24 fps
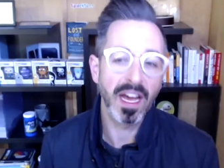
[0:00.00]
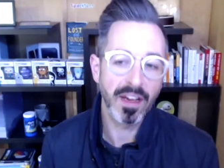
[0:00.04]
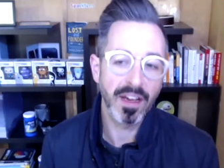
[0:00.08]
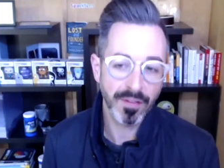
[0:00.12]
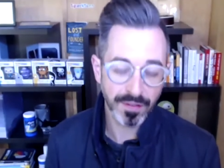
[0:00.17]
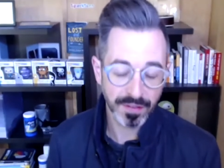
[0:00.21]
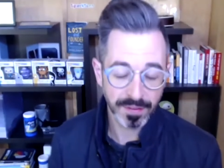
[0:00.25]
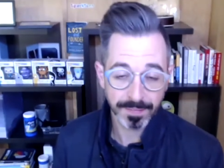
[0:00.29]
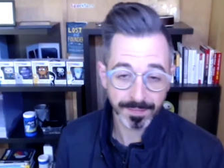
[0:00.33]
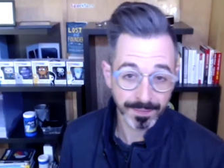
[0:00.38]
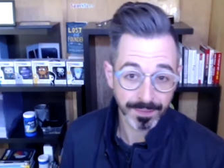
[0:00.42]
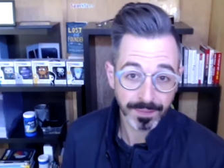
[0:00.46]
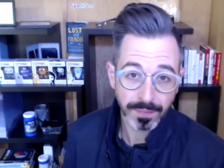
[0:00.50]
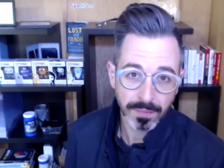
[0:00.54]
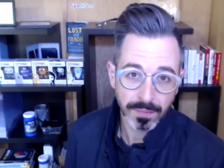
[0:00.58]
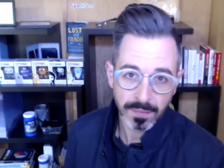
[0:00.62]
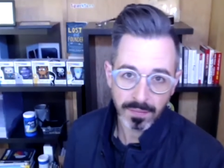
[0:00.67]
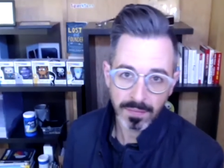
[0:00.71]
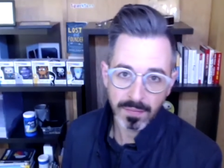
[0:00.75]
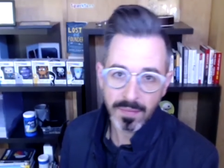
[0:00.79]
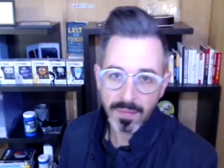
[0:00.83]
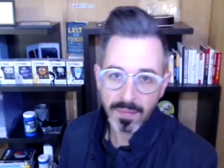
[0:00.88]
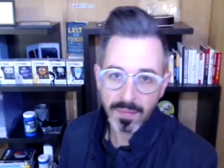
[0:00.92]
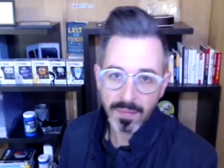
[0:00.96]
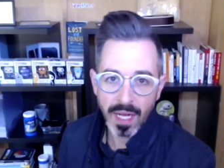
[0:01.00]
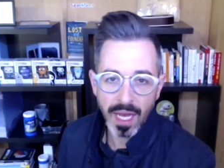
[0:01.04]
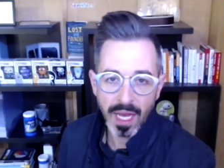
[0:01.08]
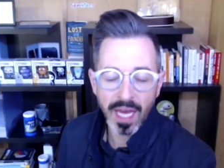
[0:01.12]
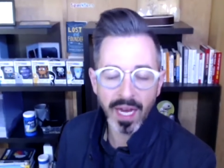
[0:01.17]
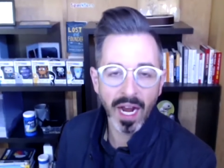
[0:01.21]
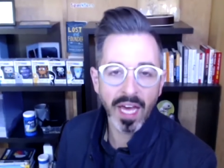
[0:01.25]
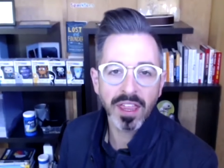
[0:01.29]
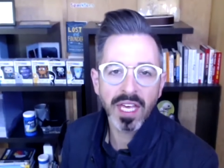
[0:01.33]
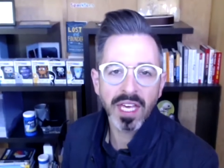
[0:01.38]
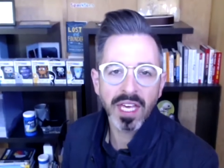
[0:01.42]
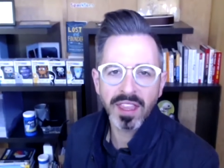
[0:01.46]
Mm-hmm. And
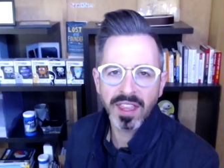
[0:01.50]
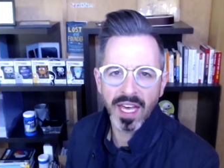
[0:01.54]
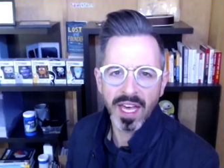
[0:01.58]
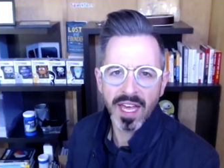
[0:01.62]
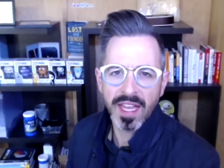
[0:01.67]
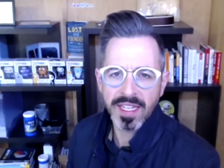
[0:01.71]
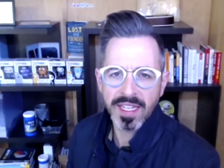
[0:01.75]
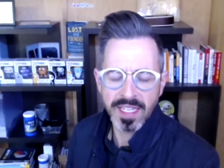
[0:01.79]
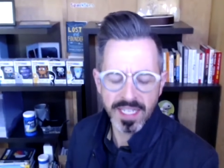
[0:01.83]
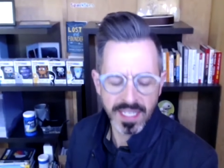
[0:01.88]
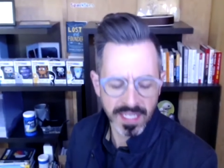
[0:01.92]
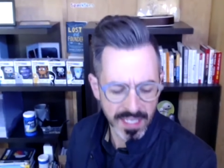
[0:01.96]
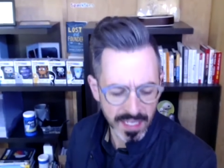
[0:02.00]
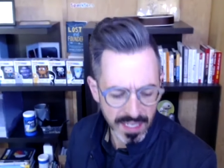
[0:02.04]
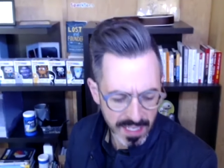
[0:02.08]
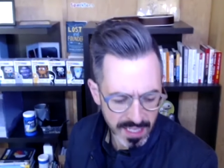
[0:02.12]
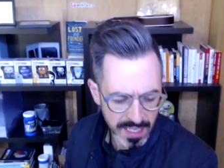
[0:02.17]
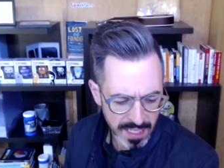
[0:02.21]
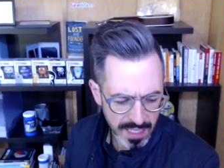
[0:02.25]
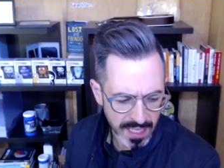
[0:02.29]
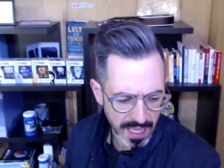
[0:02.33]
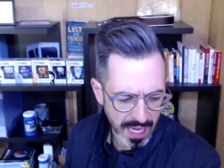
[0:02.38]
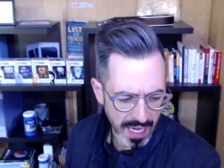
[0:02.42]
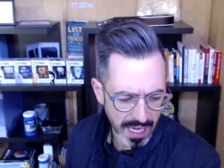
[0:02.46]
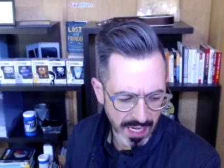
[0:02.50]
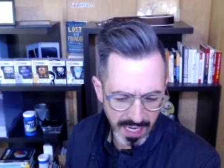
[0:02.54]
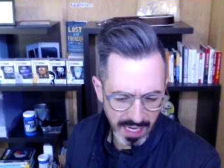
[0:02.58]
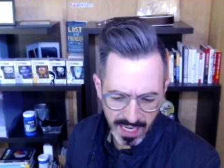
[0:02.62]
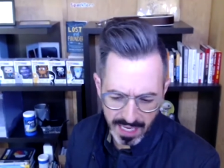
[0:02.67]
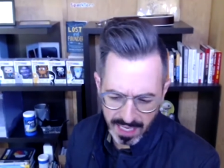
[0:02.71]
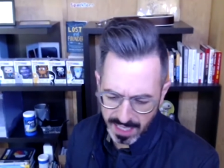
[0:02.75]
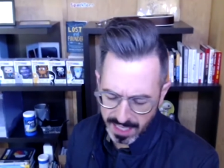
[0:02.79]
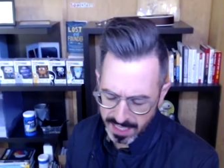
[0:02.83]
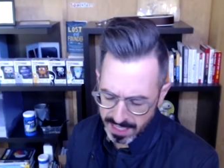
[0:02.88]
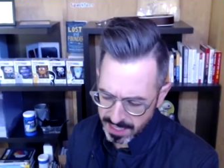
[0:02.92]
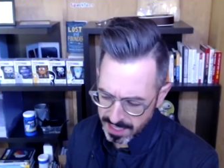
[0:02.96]
I mm-hmm. think that it
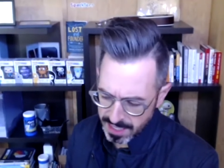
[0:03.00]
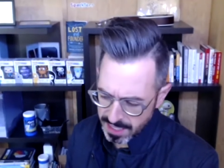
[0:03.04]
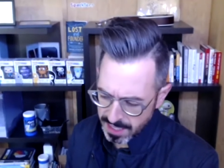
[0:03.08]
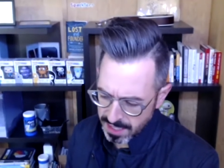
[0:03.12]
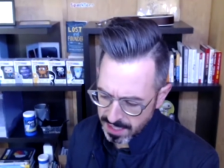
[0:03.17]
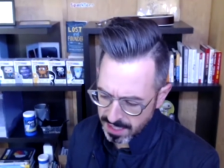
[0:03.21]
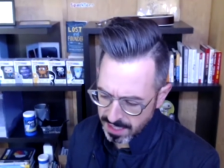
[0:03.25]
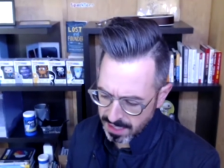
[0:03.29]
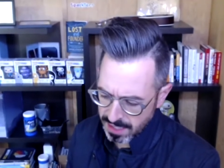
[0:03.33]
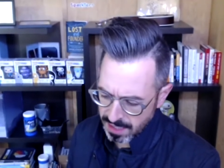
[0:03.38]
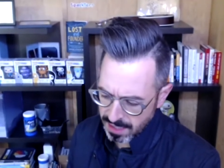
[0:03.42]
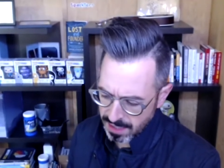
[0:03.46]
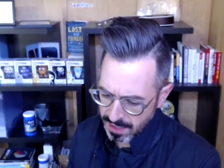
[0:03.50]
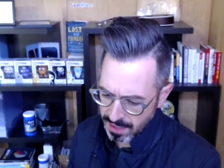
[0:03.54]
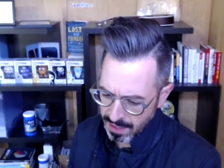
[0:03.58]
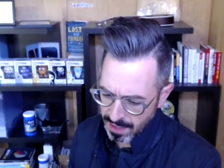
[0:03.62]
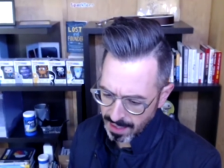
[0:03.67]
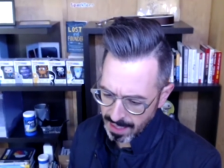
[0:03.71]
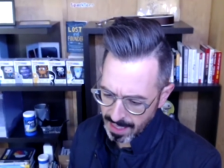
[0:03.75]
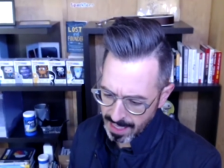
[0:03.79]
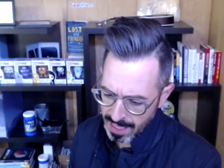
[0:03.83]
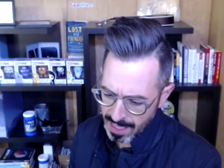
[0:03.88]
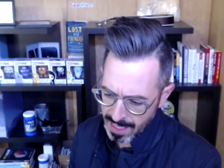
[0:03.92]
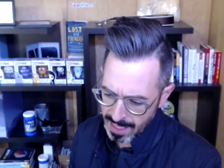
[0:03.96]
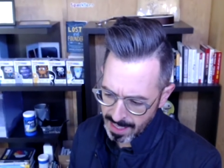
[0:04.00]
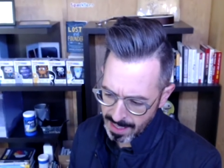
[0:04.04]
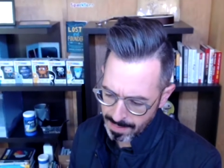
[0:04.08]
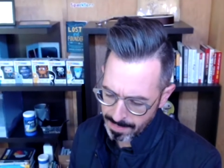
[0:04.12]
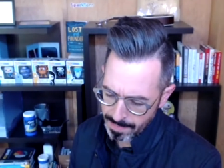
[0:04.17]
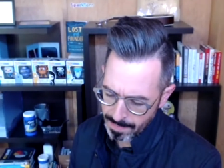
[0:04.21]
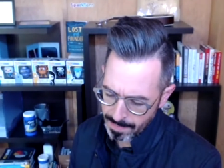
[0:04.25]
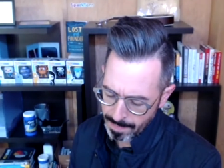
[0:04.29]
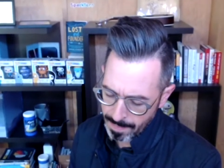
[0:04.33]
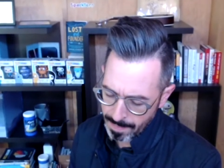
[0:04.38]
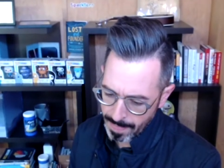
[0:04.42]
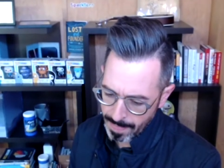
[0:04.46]
is, um,